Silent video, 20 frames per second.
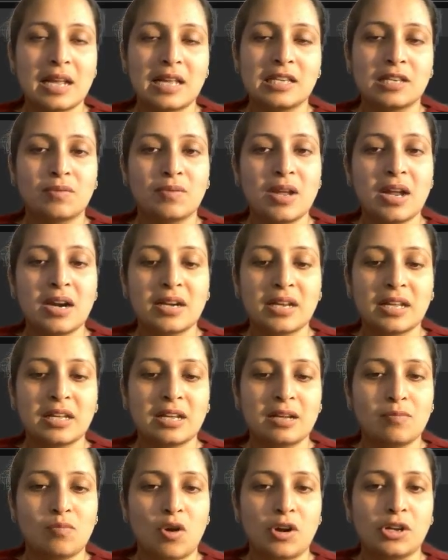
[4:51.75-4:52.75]
Hence we are
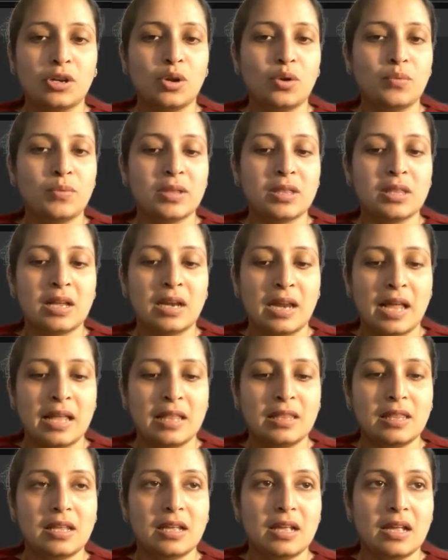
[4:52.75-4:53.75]
taking modulo with the
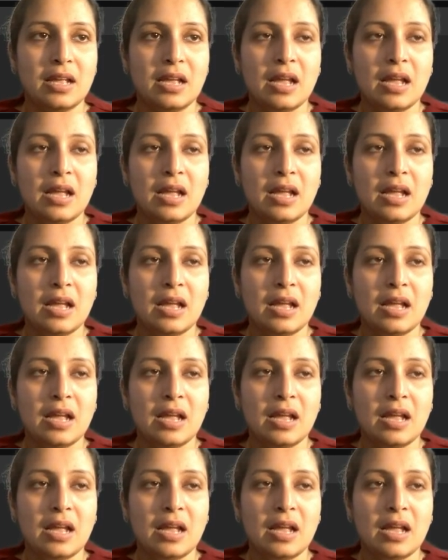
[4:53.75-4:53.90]
length.